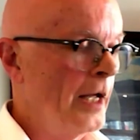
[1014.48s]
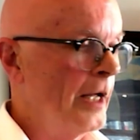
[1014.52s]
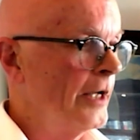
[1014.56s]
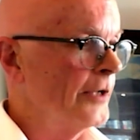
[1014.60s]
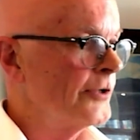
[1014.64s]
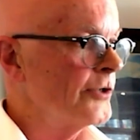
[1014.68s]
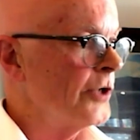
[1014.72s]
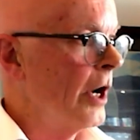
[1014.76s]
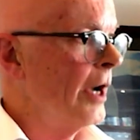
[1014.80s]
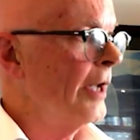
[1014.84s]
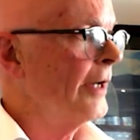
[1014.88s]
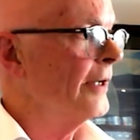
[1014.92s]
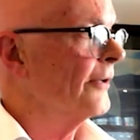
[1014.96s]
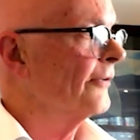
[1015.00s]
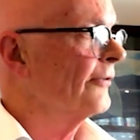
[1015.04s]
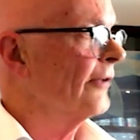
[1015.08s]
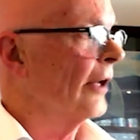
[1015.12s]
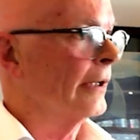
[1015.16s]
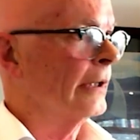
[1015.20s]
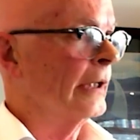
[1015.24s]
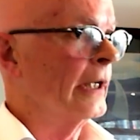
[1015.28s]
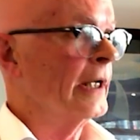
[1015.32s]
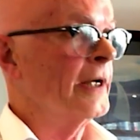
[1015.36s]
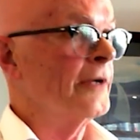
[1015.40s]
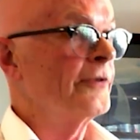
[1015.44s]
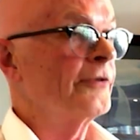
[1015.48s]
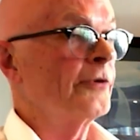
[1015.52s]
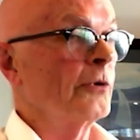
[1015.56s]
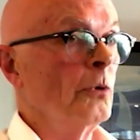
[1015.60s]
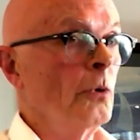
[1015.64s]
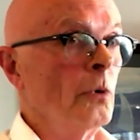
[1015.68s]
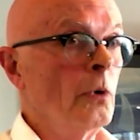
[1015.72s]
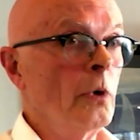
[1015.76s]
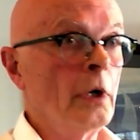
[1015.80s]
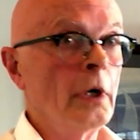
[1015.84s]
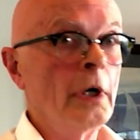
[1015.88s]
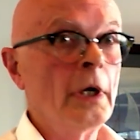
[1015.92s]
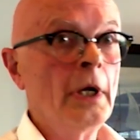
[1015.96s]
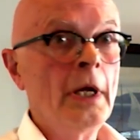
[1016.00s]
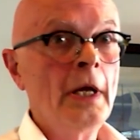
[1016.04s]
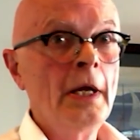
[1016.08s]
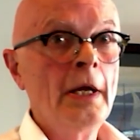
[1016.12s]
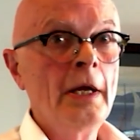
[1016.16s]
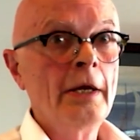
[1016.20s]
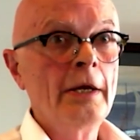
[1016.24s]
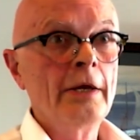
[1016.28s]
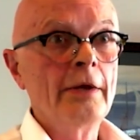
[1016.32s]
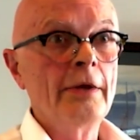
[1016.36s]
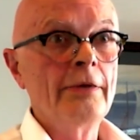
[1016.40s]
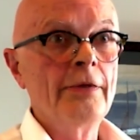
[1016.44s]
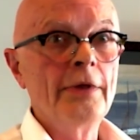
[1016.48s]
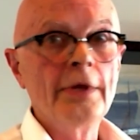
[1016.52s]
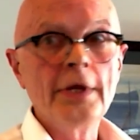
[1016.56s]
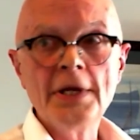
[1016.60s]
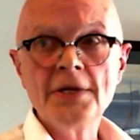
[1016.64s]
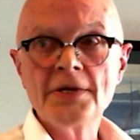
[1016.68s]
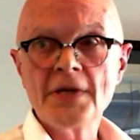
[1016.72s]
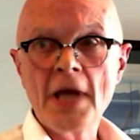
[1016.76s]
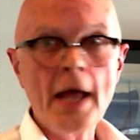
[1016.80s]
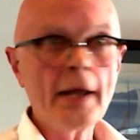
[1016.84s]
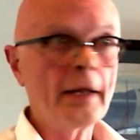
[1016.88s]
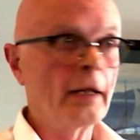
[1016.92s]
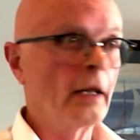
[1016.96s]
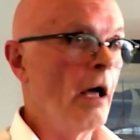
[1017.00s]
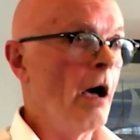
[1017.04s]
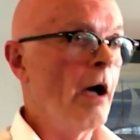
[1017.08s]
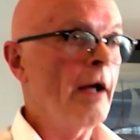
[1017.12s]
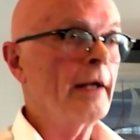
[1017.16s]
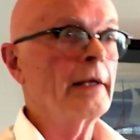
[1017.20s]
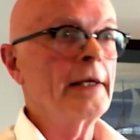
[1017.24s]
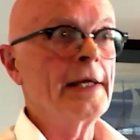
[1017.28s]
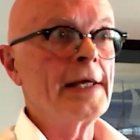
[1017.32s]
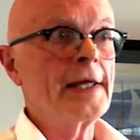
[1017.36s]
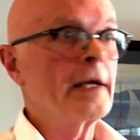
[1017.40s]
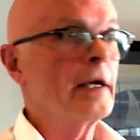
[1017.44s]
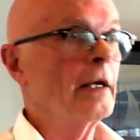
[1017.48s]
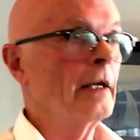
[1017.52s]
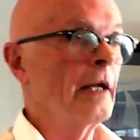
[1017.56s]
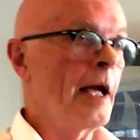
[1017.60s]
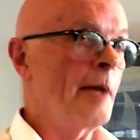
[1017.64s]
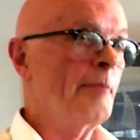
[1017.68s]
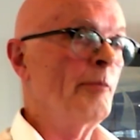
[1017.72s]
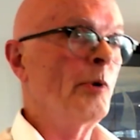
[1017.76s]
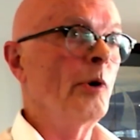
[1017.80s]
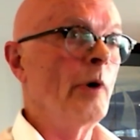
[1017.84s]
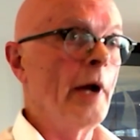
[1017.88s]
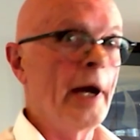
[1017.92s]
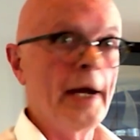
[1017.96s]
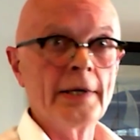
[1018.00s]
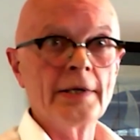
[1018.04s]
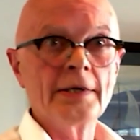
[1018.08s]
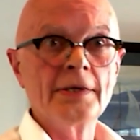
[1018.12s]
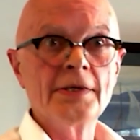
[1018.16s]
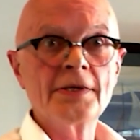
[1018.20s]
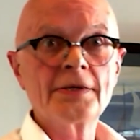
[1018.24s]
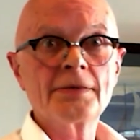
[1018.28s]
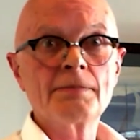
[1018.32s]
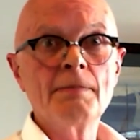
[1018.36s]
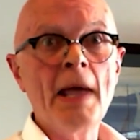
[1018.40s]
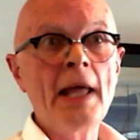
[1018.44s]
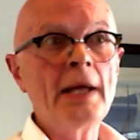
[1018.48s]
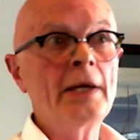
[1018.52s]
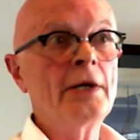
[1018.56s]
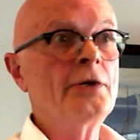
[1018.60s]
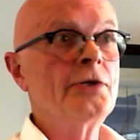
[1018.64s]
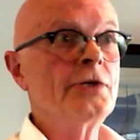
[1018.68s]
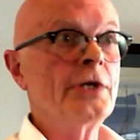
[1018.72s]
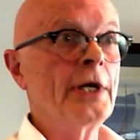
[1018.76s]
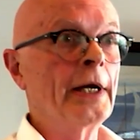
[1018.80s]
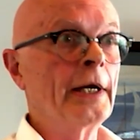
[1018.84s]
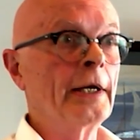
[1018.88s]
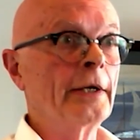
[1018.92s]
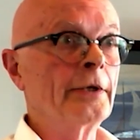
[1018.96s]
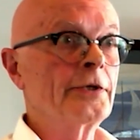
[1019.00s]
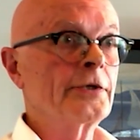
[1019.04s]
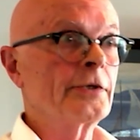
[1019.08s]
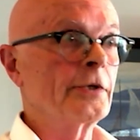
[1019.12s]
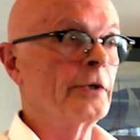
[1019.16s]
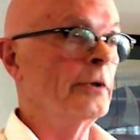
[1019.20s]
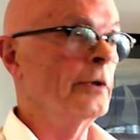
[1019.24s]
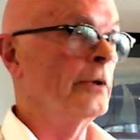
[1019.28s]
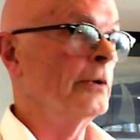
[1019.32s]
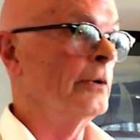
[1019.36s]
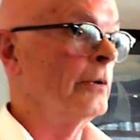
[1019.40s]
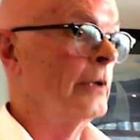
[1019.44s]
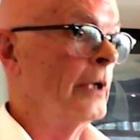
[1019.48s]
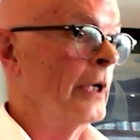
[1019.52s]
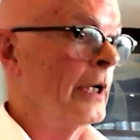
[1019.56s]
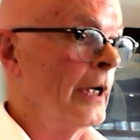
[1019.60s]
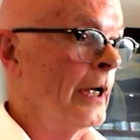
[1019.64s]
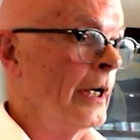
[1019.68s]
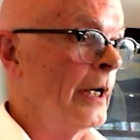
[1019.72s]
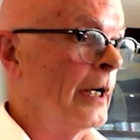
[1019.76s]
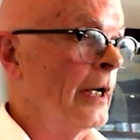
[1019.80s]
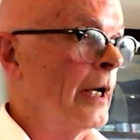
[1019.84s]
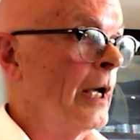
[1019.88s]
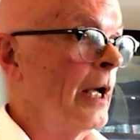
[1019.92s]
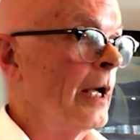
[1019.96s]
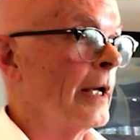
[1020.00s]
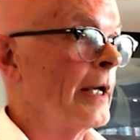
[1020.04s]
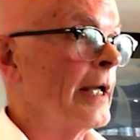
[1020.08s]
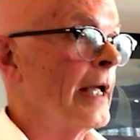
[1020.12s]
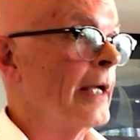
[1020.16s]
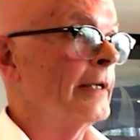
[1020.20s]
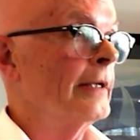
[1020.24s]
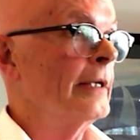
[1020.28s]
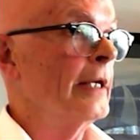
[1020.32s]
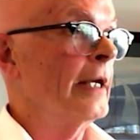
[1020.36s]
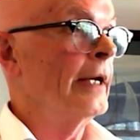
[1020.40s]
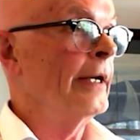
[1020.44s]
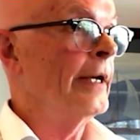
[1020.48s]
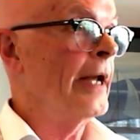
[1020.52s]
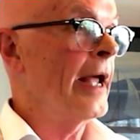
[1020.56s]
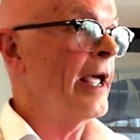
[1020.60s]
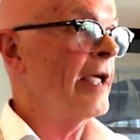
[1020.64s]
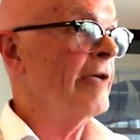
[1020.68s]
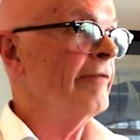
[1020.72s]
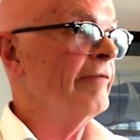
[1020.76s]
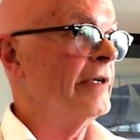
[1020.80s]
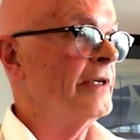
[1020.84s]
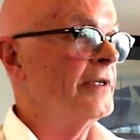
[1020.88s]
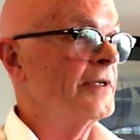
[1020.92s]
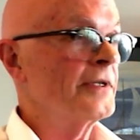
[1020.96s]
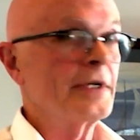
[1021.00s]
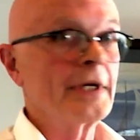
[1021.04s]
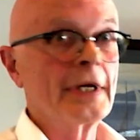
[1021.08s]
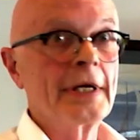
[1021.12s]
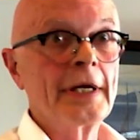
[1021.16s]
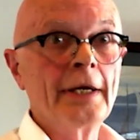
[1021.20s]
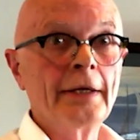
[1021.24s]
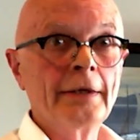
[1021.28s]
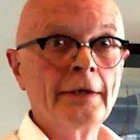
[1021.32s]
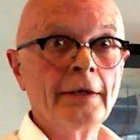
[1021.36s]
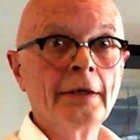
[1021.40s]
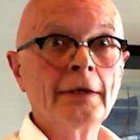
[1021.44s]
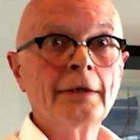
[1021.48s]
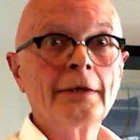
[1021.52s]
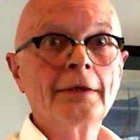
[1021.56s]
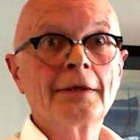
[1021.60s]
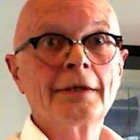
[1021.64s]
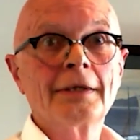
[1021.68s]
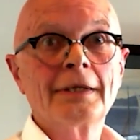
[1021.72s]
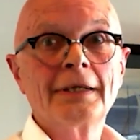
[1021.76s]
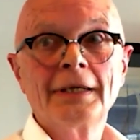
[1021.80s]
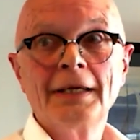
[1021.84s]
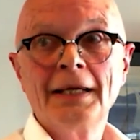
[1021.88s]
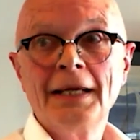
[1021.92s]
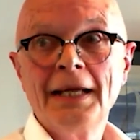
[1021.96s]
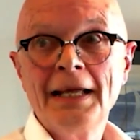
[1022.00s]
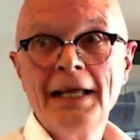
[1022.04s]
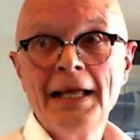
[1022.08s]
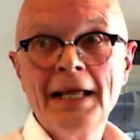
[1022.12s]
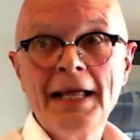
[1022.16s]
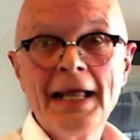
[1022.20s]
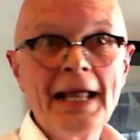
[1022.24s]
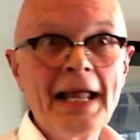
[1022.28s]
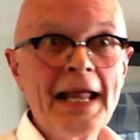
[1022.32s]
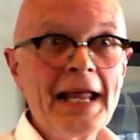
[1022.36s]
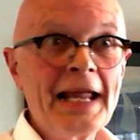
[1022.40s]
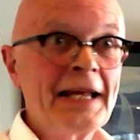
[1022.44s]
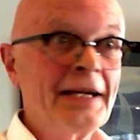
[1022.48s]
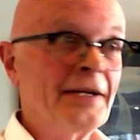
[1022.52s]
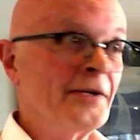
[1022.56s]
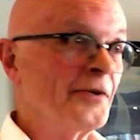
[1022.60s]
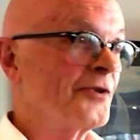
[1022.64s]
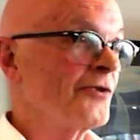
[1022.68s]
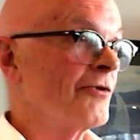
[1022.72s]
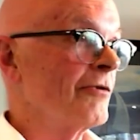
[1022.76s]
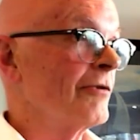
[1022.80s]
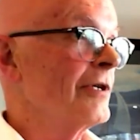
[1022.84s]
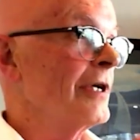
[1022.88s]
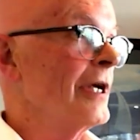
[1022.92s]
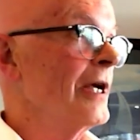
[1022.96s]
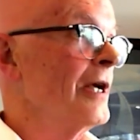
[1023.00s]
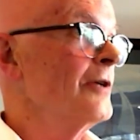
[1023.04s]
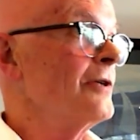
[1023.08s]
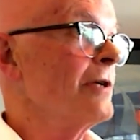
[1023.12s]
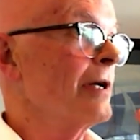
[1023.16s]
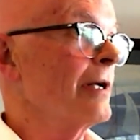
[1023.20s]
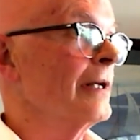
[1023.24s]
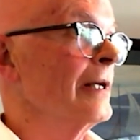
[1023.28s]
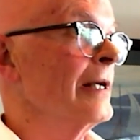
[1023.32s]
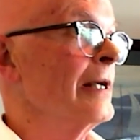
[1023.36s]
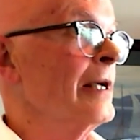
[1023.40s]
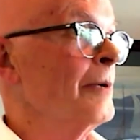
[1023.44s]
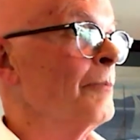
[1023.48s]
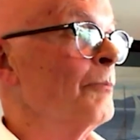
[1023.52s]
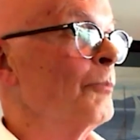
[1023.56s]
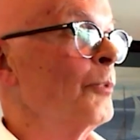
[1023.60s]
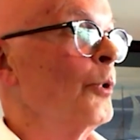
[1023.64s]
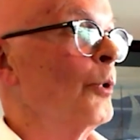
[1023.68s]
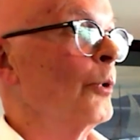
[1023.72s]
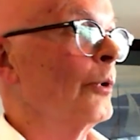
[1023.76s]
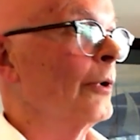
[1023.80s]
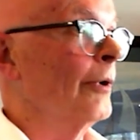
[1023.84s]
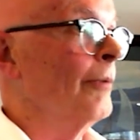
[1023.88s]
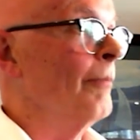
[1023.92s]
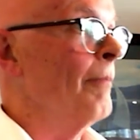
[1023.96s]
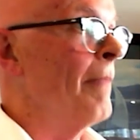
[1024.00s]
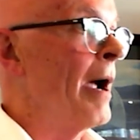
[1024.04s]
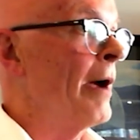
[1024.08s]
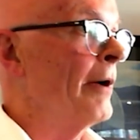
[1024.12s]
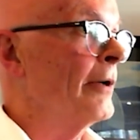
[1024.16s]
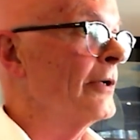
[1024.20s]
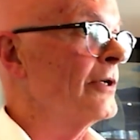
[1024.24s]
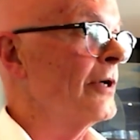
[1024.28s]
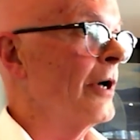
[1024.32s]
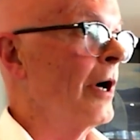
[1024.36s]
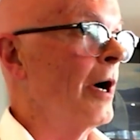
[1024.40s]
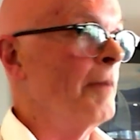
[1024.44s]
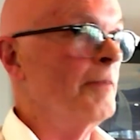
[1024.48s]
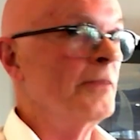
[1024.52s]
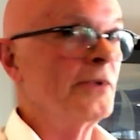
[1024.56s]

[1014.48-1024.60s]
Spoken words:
China suddenly saw these unlikely collaborators managing to get their navies together in a strategically important maritime